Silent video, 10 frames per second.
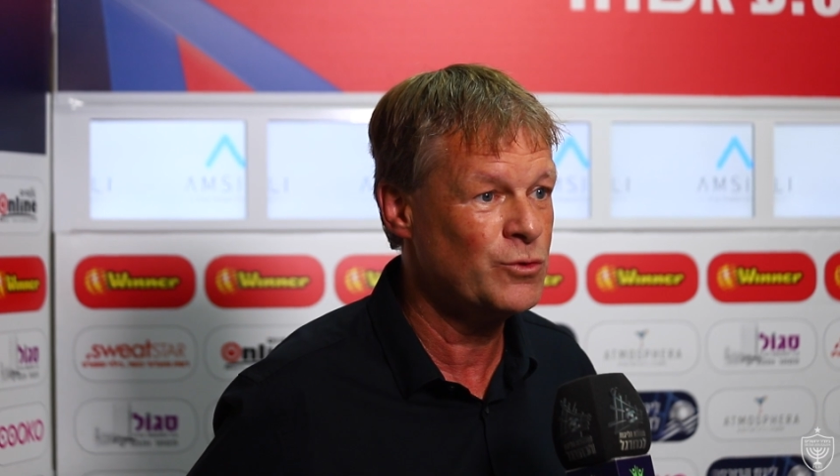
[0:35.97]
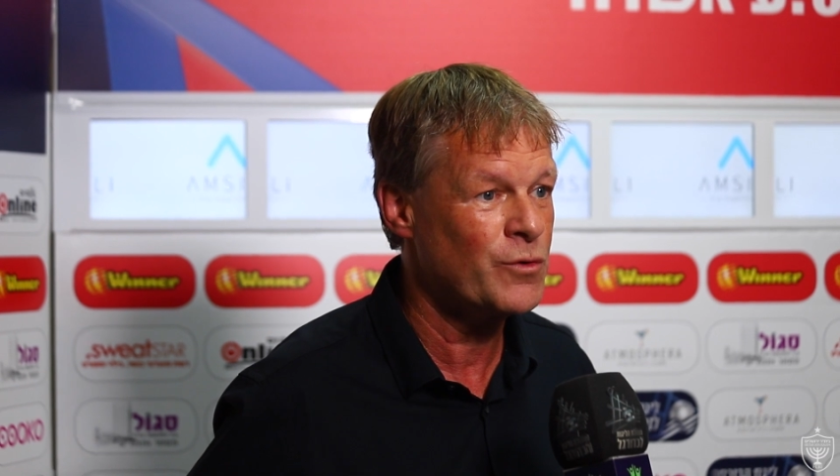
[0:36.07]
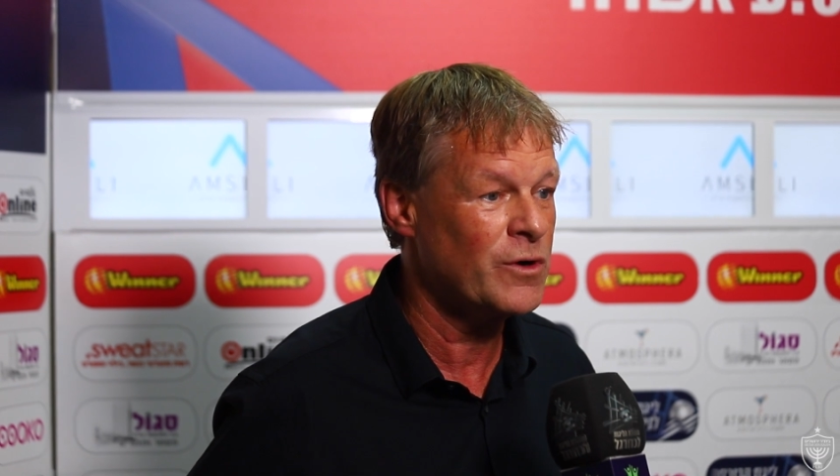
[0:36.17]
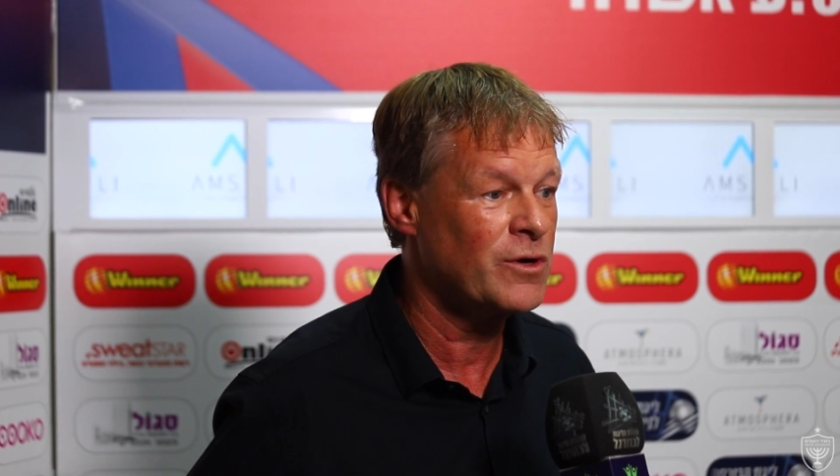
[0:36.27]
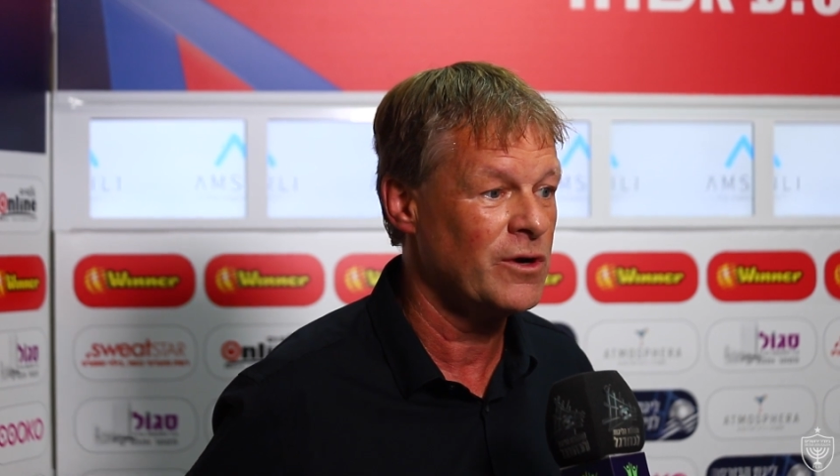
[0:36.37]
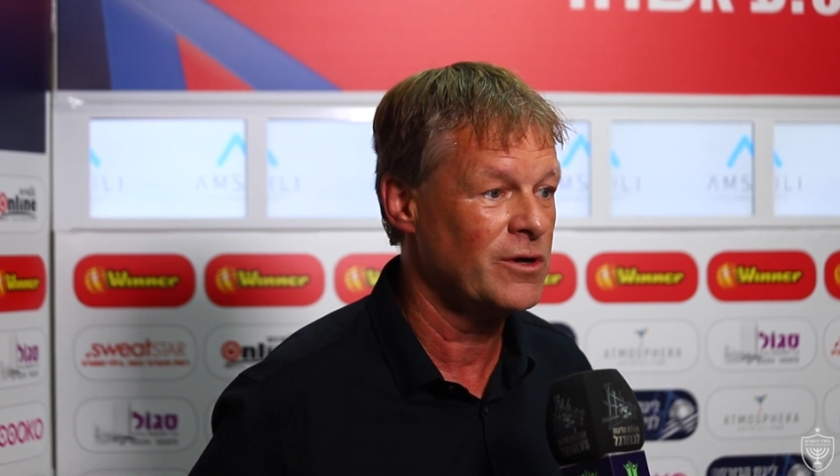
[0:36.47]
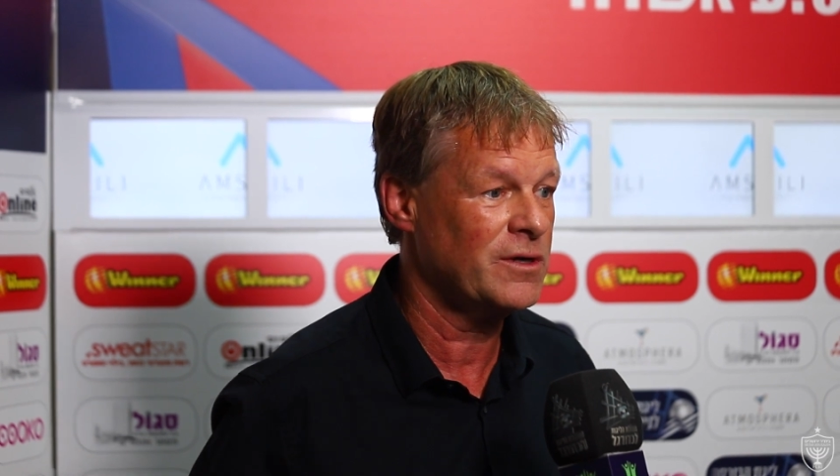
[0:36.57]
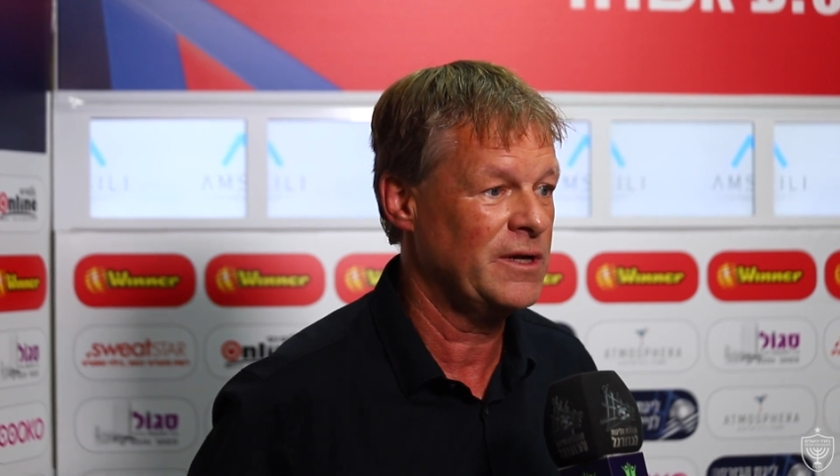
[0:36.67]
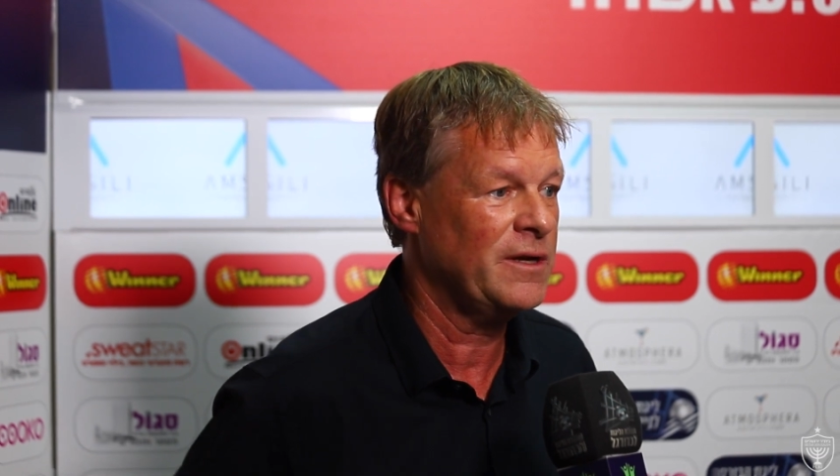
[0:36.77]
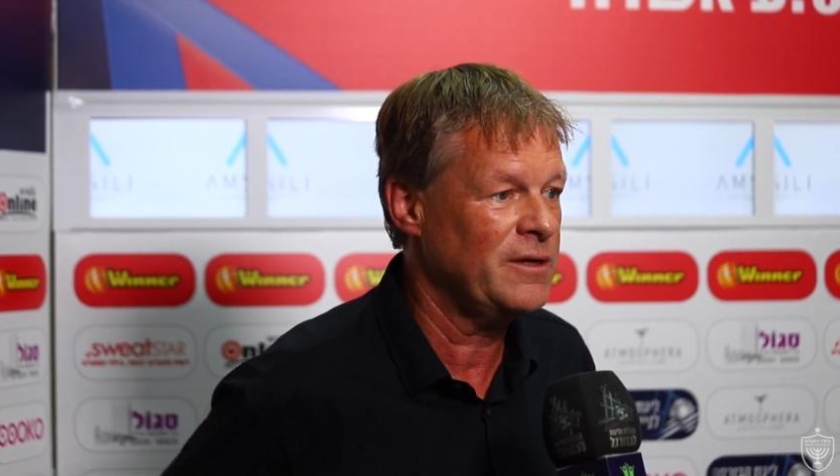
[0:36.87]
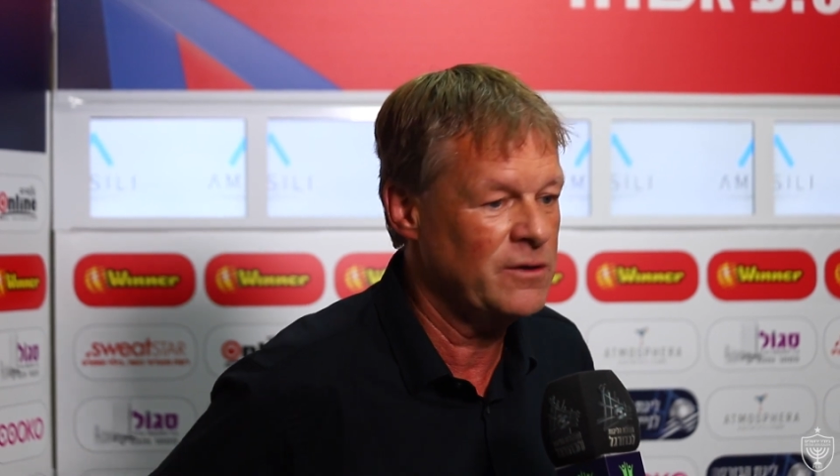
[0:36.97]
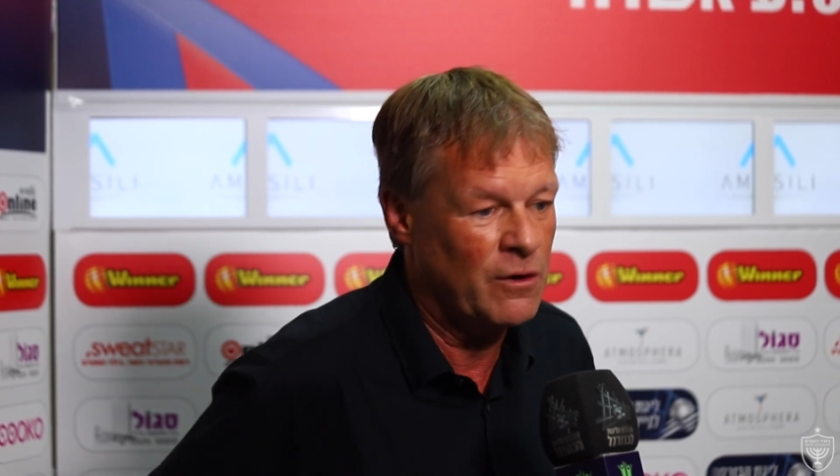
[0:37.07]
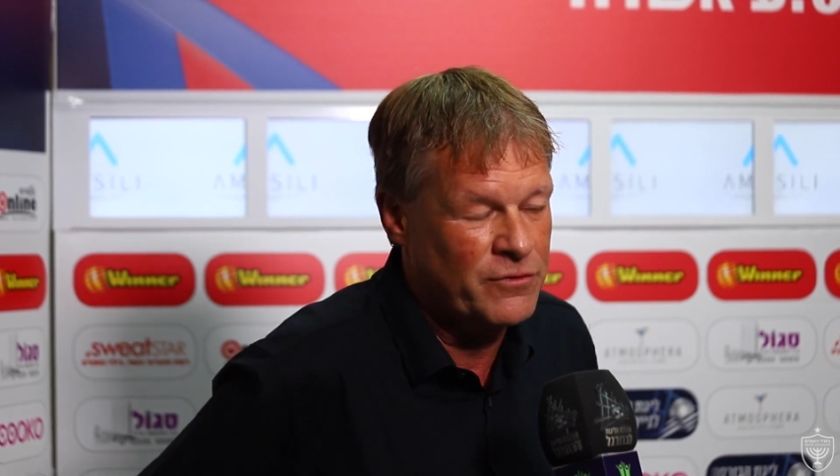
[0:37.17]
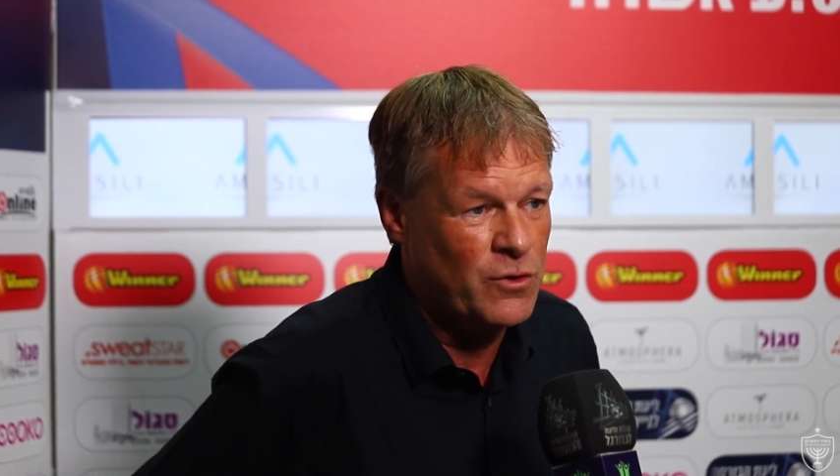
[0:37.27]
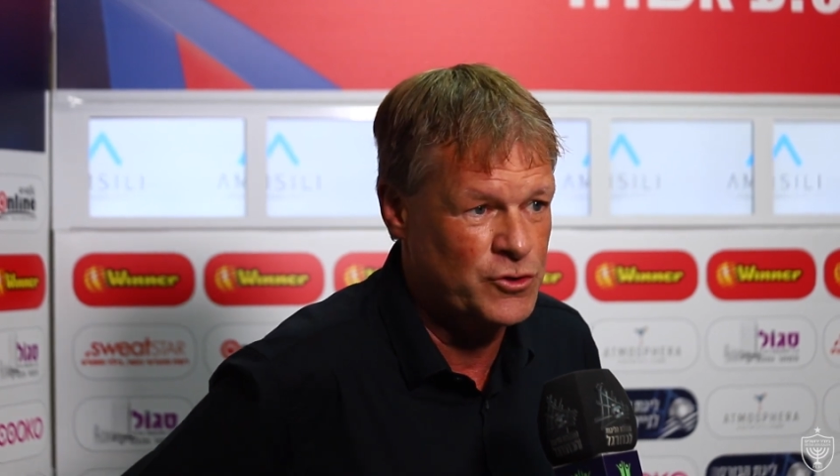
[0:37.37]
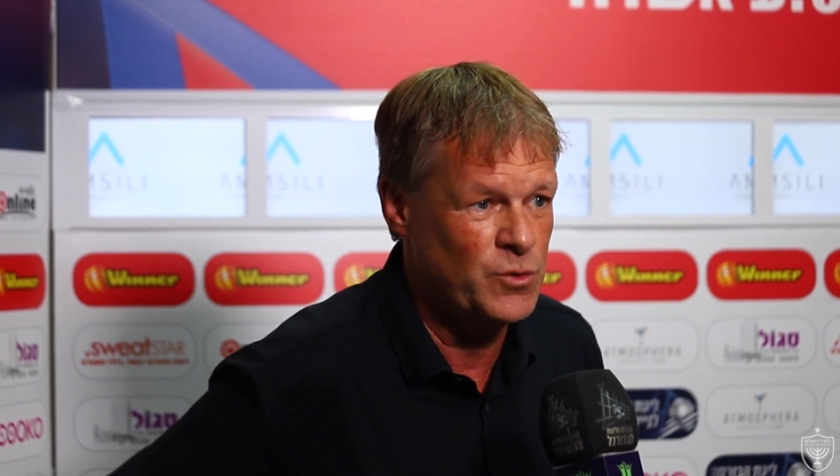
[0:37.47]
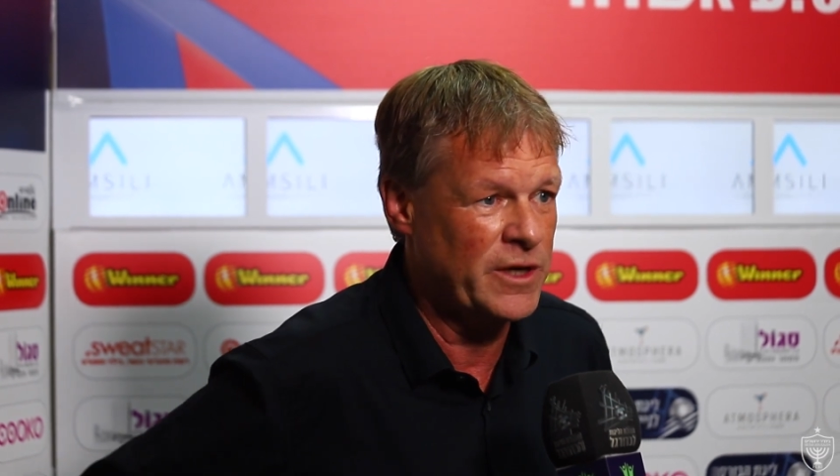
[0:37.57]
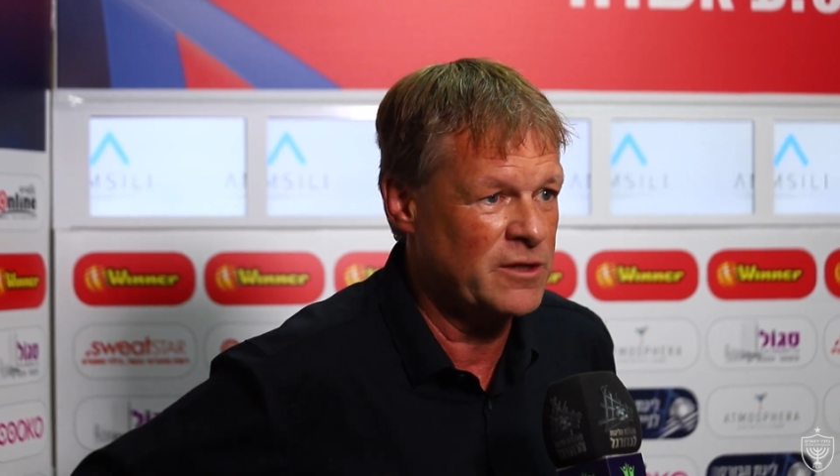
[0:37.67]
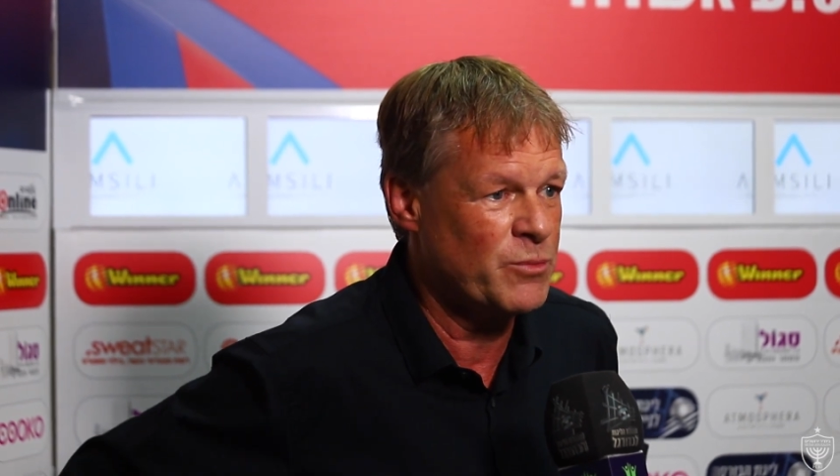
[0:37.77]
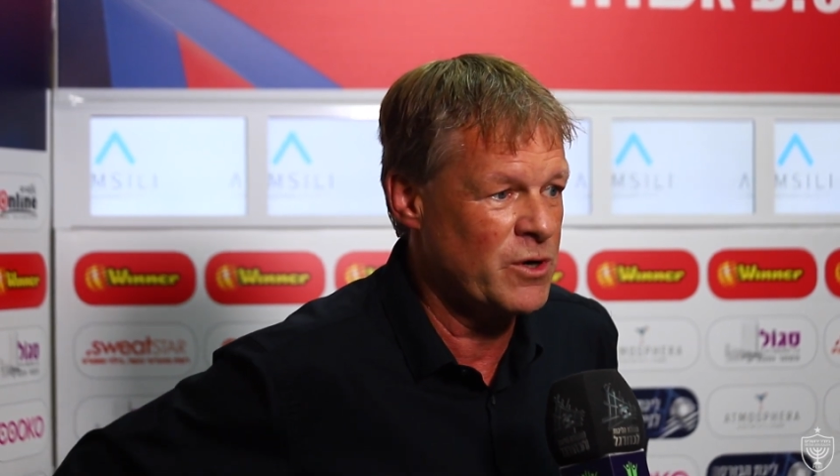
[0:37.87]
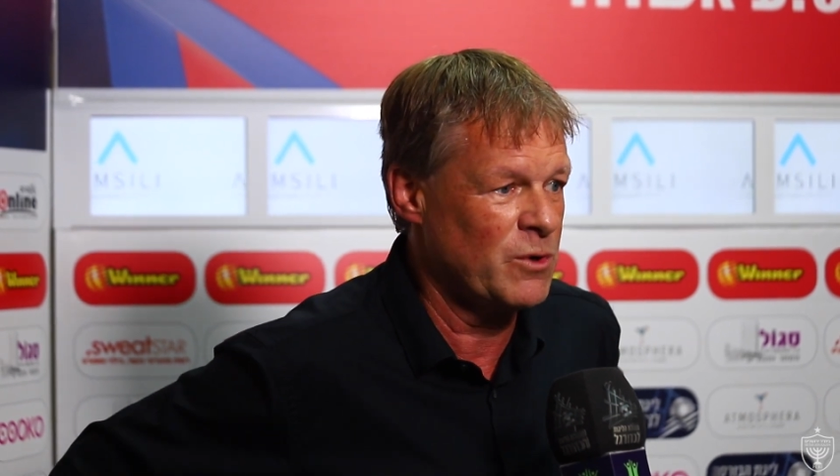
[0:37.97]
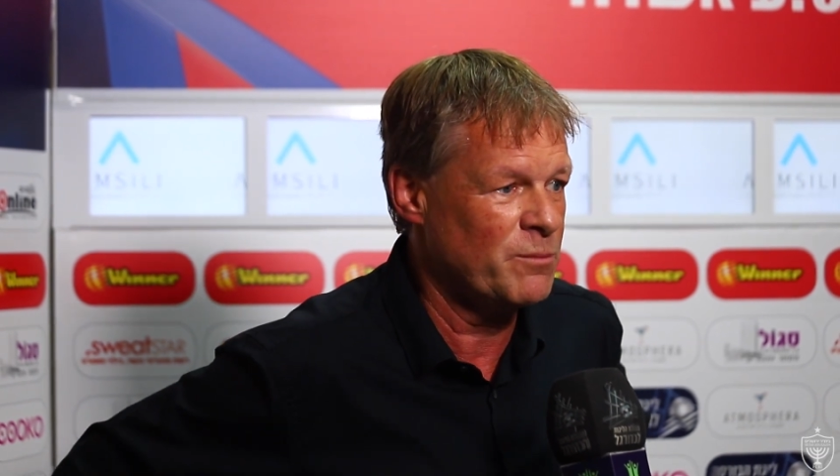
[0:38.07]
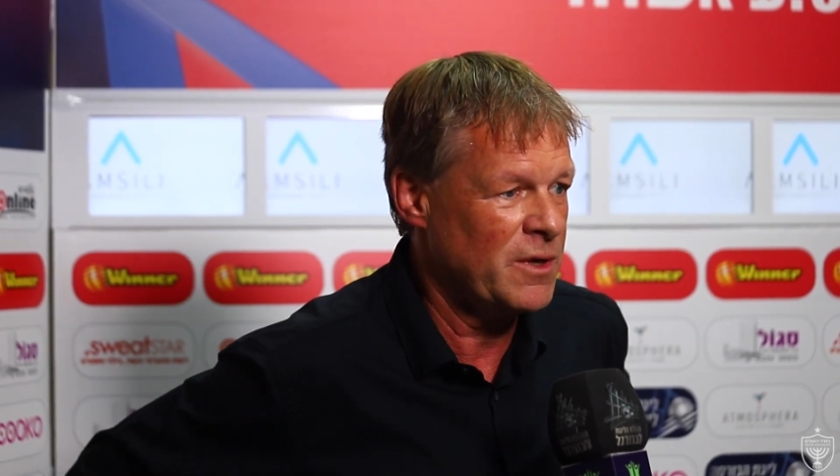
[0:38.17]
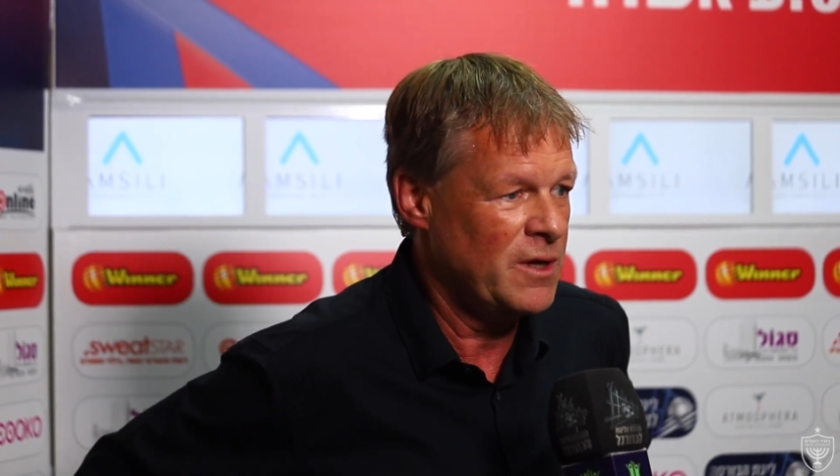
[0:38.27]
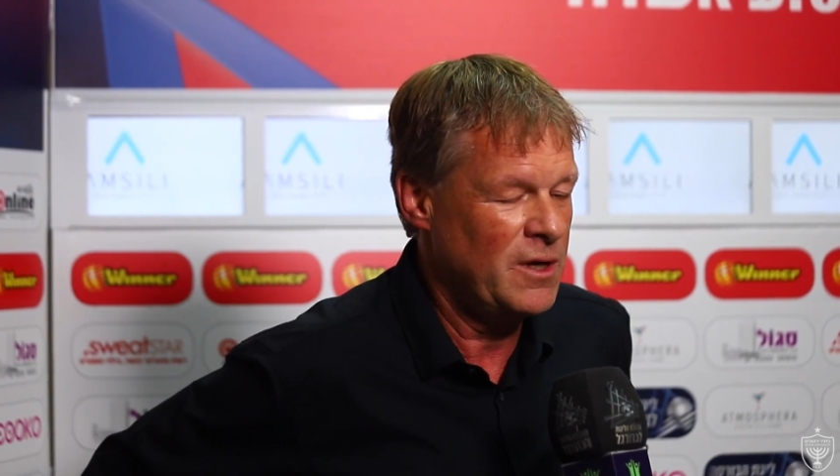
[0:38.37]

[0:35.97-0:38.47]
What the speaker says: the wrong color, of course you get a problem.